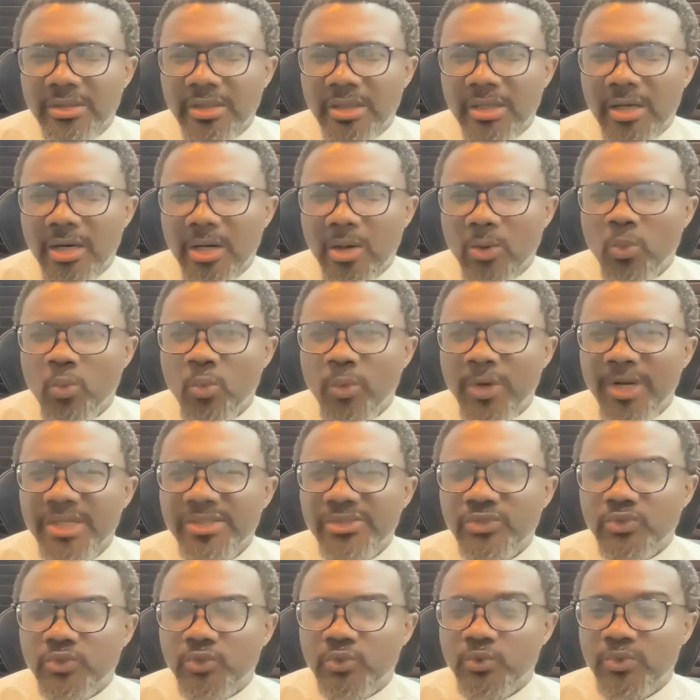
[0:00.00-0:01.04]

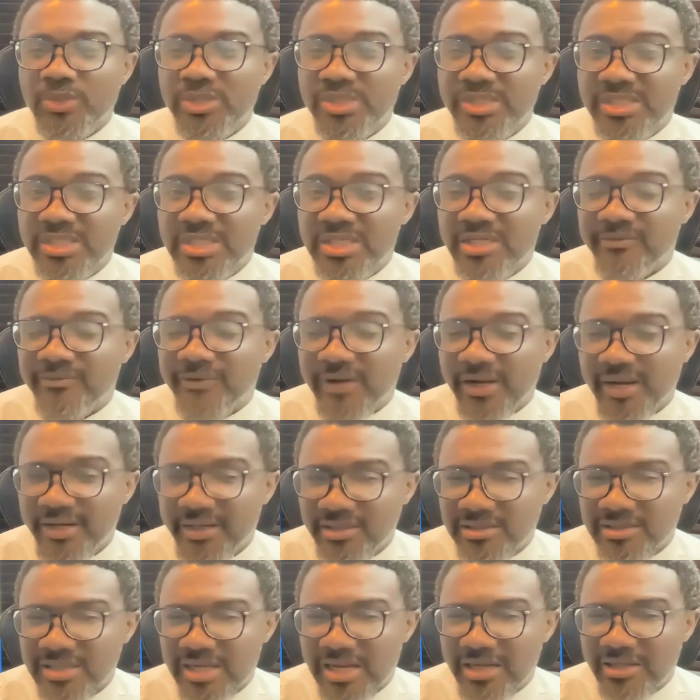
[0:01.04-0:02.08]
ways to deliver
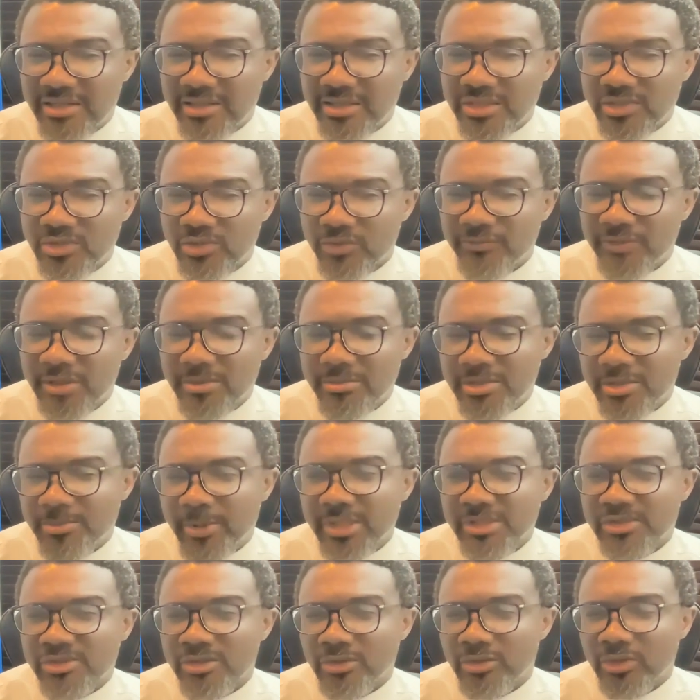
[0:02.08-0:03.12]
it, and each of them
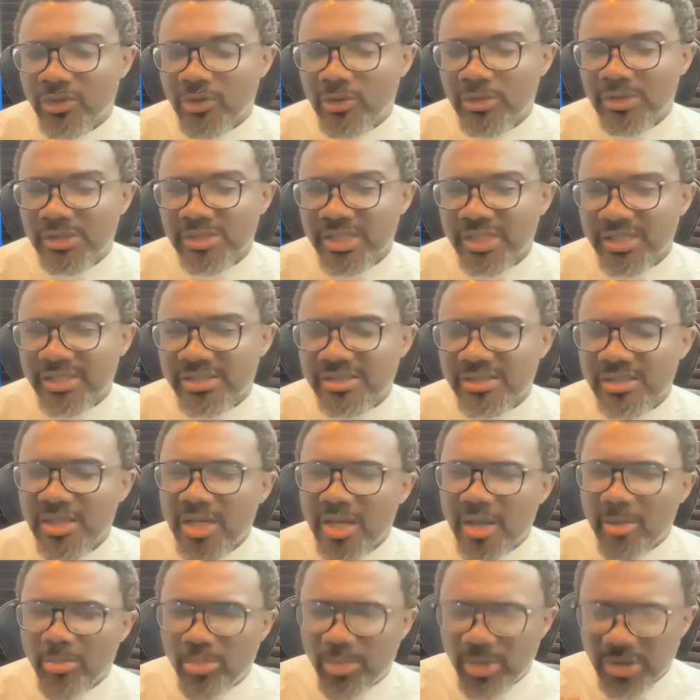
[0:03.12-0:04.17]
depends on the context.
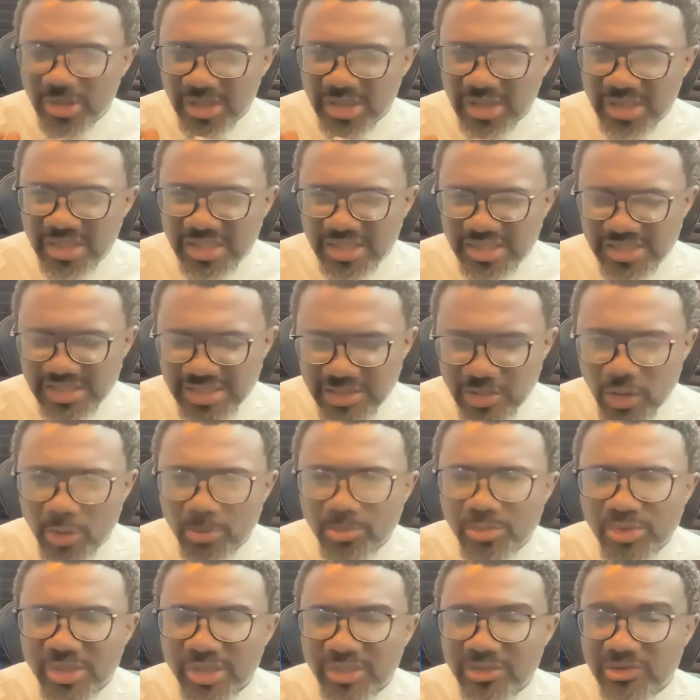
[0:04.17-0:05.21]
But the key
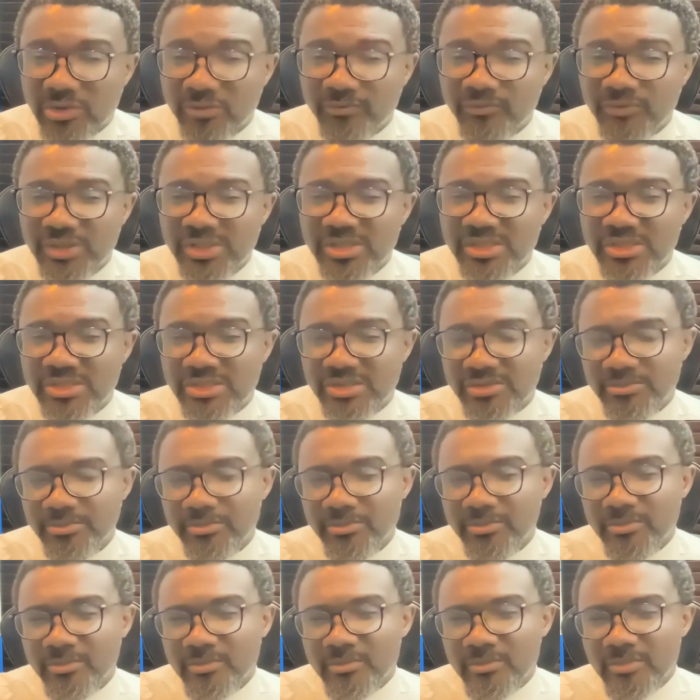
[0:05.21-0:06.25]
object of this
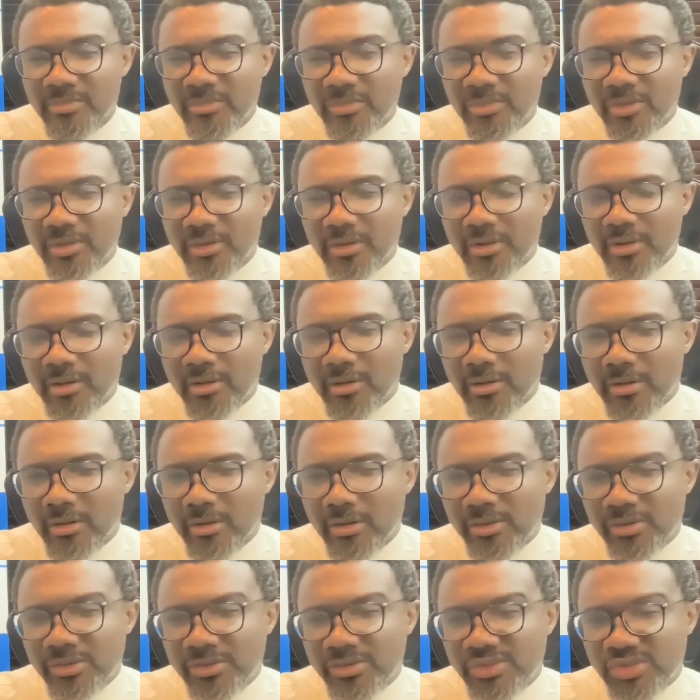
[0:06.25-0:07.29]

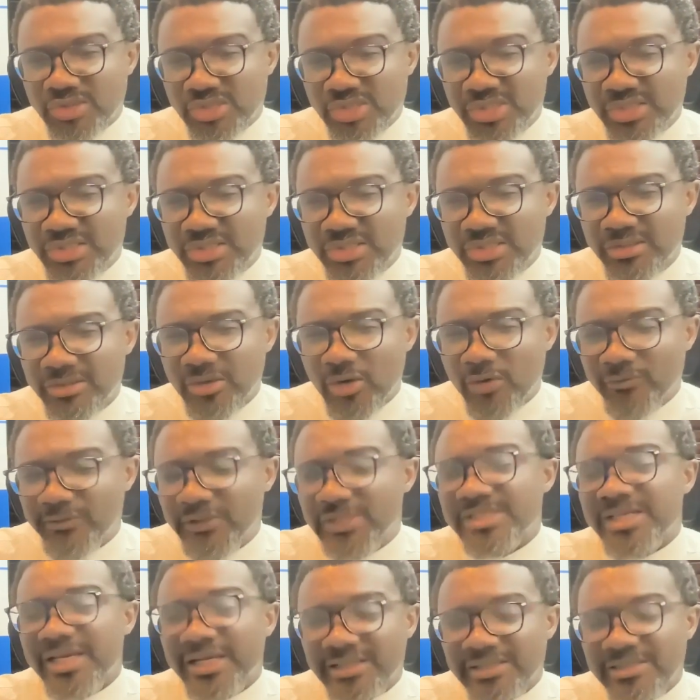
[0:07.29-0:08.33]
season, of
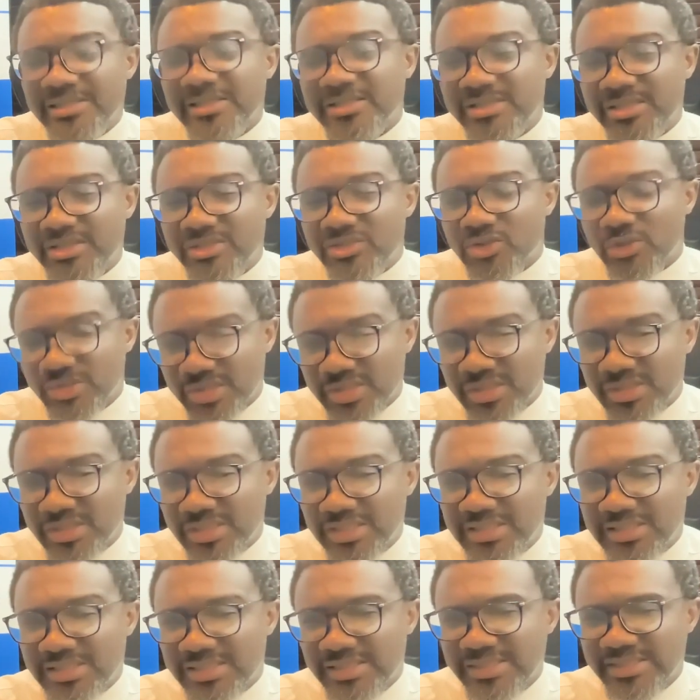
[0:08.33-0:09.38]
the techniques discussed in
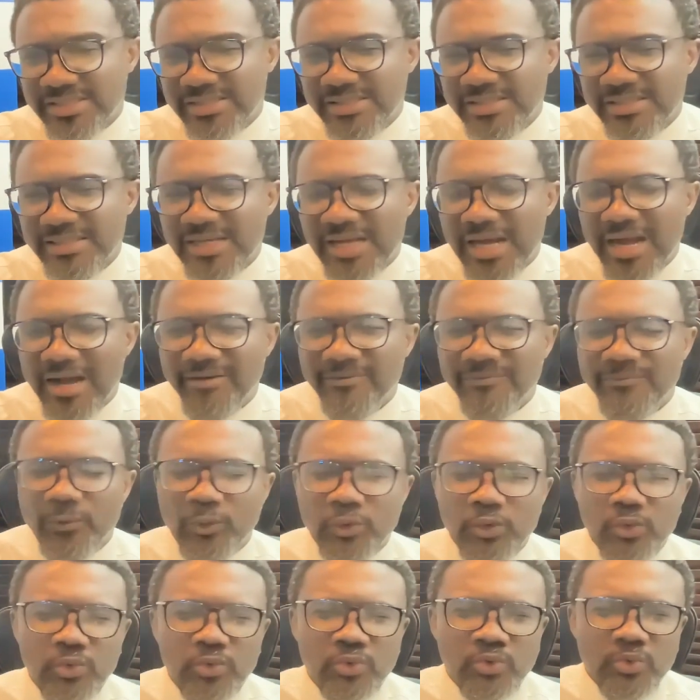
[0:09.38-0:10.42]
this season, are
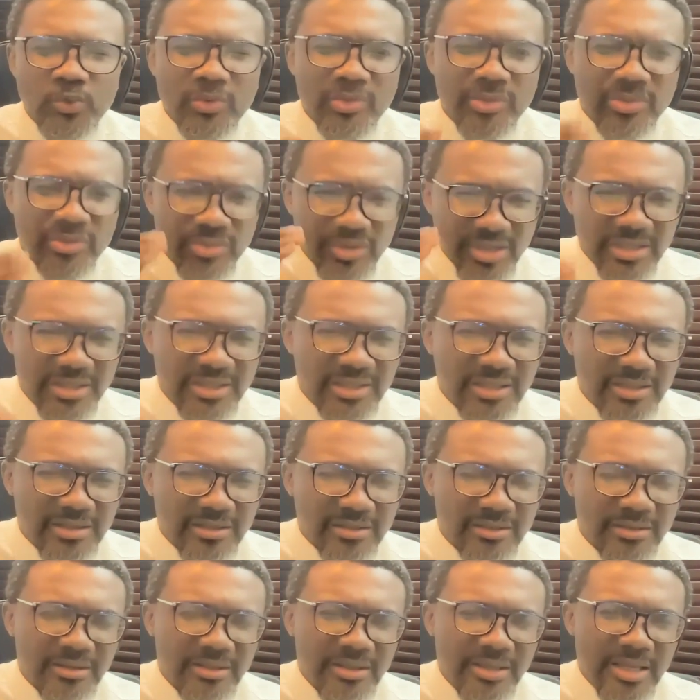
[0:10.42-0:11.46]
for you to think
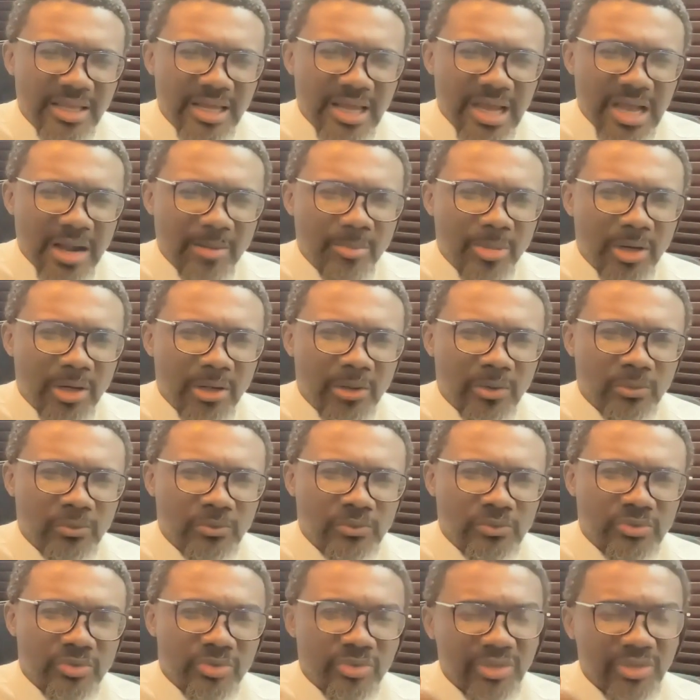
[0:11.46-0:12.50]
more